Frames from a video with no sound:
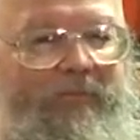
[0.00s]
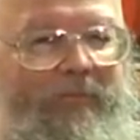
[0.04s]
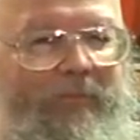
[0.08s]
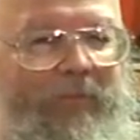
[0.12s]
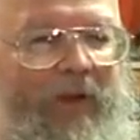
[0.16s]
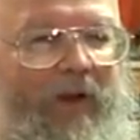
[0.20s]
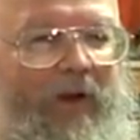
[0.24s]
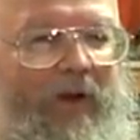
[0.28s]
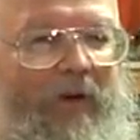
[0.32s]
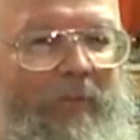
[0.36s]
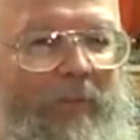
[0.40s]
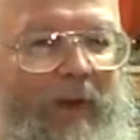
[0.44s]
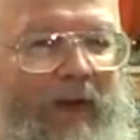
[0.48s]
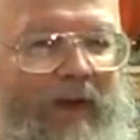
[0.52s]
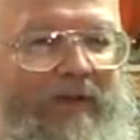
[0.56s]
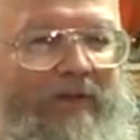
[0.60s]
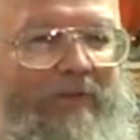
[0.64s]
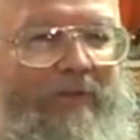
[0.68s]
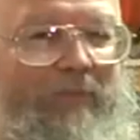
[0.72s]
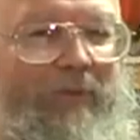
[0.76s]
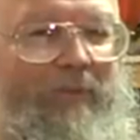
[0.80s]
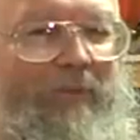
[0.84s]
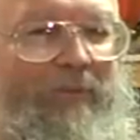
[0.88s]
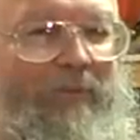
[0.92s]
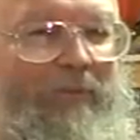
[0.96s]
you know,
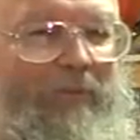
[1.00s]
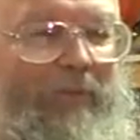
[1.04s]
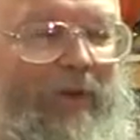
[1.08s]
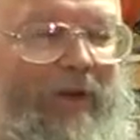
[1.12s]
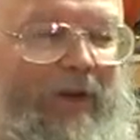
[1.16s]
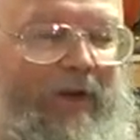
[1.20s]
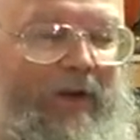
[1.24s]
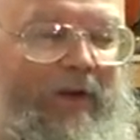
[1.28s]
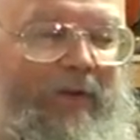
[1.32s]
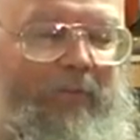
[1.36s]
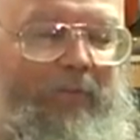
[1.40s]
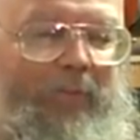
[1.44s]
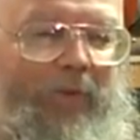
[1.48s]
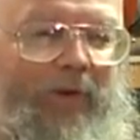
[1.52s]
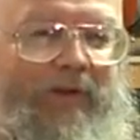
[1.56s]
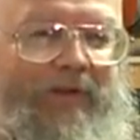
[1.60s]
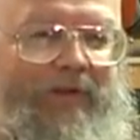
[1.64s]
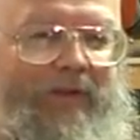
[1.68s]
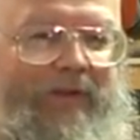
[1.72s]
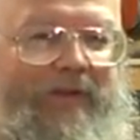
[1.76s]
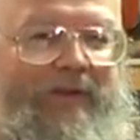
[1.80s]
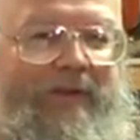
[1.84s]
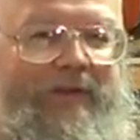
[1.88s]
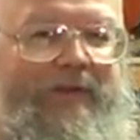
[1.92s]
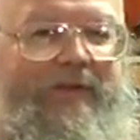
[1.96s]
maximum
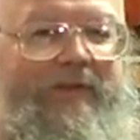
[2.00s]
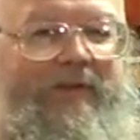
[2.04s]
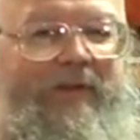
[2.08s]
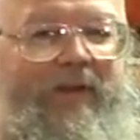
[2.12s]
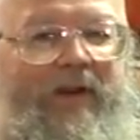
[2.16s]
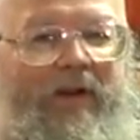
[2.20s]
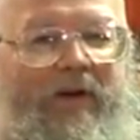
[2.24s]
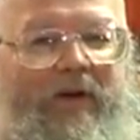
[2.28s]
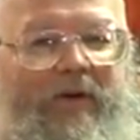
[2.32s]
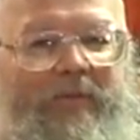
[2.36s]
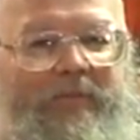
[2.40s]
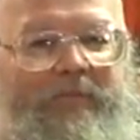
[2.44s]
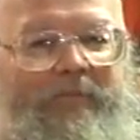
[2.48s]
prisons, you know,